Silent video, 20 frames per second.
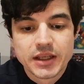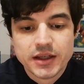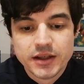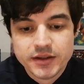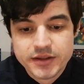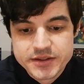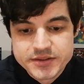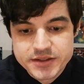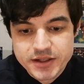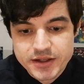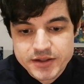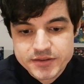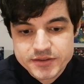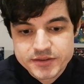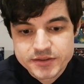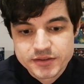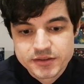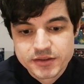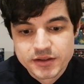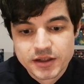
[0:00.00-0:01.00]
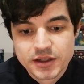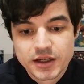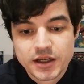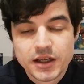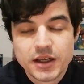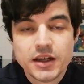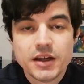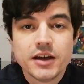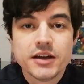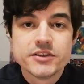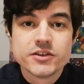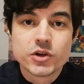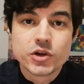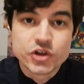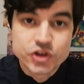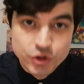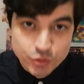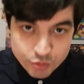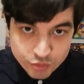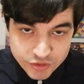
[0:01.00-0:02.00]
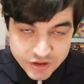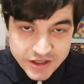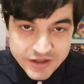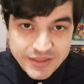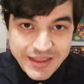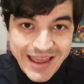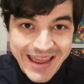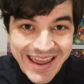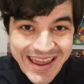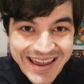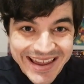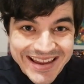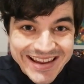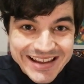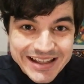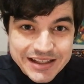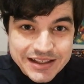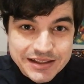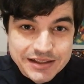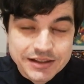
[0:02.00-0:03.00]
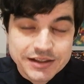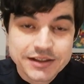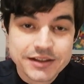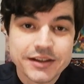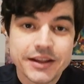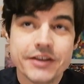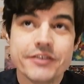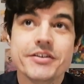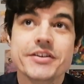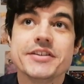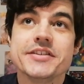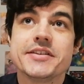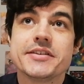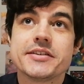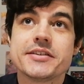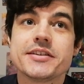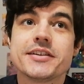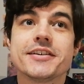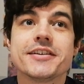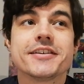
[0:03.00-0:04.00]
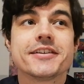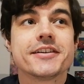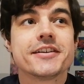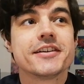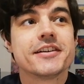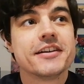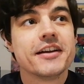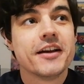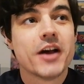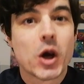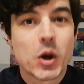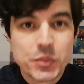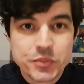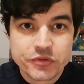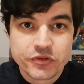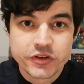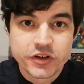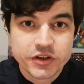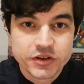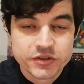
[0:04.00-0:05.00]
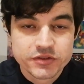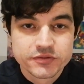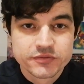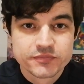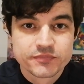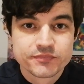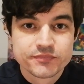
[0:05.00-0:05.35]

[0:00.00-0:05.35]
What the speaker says: in this case. As long as you breathe air, there is hope for you.